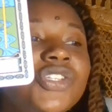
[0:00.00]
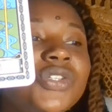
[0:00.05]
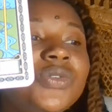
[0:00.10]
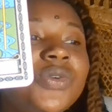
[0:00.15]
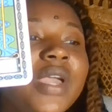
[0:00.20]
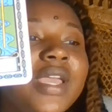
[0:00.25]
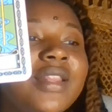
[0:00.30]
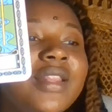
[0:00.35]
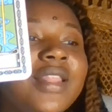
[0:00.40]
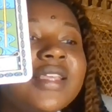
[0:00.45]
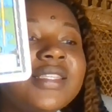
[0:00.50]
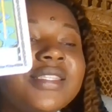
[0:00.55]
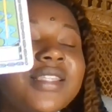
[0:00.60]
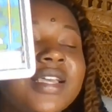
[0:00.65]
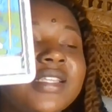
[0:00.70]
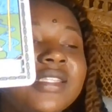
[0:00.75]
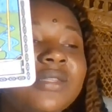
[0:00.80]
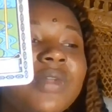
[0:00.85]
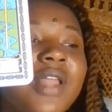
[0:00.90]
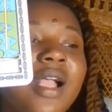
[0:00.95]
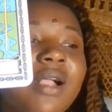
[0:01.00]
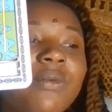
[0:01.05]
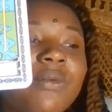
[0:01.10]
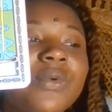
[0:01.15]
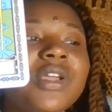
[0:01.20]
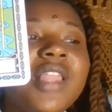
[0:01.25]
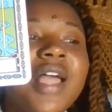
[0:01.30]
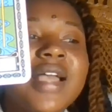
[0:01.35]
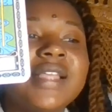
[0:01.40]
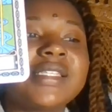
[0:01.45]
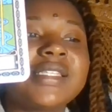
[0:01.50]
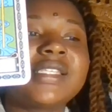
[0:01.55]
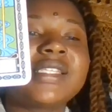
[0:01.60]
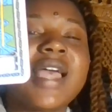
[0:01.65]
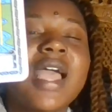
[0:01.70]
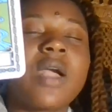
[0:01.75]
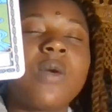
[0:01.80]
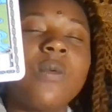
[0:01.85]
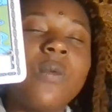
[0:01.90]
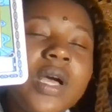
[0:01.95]
you, and that's what I realized. It's
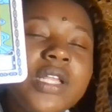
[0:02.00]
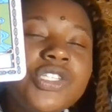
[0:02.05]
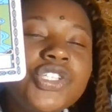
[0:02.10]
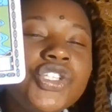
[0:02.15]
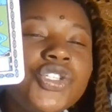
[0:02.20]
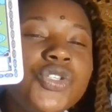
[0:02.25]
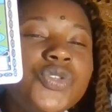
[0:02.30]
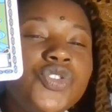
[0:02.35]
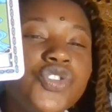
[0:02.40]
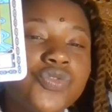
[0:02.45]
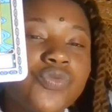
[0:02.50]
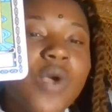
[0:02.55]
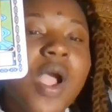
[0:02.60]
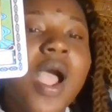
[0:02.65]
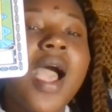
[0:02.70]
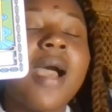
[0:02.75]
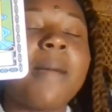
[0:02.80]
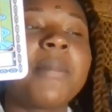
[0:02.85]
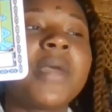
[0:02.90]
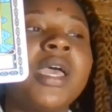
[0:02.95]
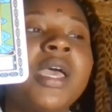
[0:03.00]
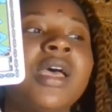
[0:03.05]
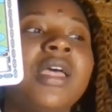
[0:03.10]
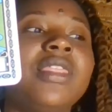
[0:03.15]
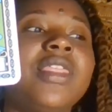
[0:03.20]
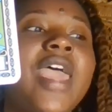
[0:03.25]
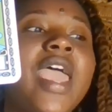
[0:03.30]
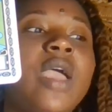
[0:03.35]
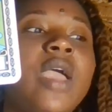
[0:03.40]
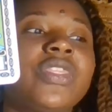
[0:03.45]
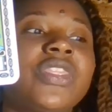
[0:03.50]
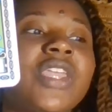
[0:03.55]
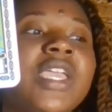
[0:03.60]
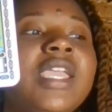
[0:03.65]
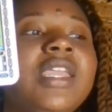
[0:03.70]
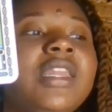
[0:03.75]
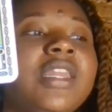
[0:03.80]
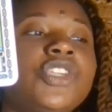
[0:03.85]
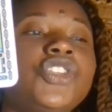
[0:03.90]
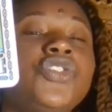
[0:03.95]
like once you drop that
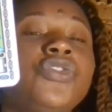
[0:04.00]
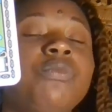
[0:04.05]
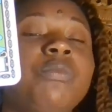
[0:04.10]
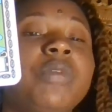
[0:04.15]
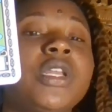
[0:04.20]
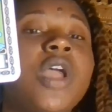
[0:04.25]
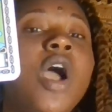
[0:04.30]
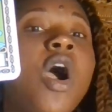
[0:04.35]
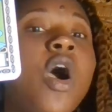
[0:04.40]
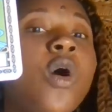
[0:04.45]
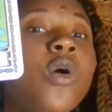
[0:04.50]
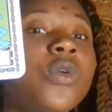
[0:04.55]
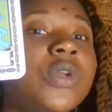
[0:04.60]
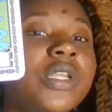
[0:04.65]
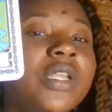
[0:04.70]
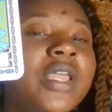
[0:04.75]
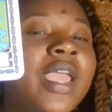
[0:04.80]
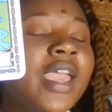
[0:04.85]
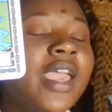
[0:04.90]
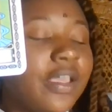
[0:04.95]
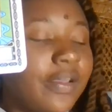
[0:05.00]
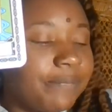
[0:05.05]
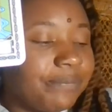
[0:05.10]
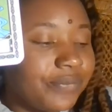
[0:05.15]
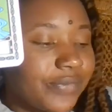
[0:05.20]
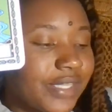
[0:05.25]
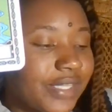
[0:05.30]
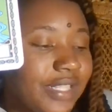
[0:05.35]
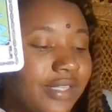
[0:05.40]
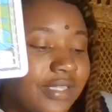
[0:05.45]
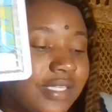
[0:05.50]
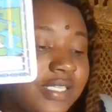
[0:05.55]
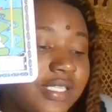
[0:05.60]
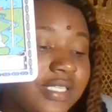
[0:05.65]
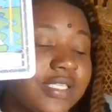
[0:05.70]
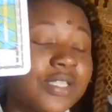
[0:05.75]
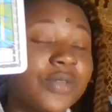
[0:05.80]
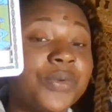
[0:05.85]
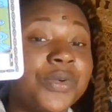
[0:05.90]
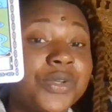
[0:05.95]
thing that you've been holding, this
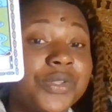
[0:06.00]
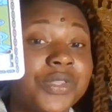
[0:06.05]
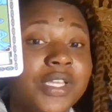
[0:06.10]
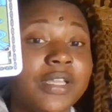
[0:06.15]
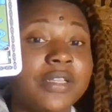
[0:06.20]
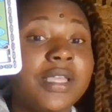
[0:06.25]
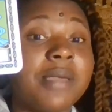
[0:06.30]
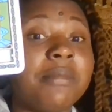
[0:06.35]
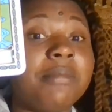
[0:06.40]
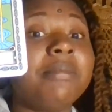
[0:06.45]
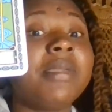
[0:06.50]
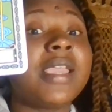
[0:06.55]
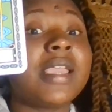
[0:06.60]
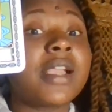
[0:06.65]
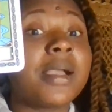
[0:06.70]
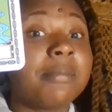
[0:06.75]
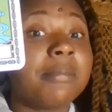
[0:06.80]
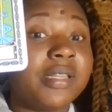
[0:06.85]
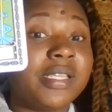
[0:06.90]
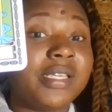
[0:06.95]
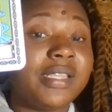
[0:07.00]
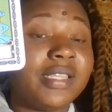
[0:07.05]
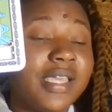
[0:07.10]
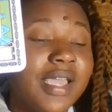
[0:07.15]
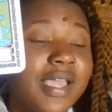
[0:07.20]
is the real thing. Let me be completely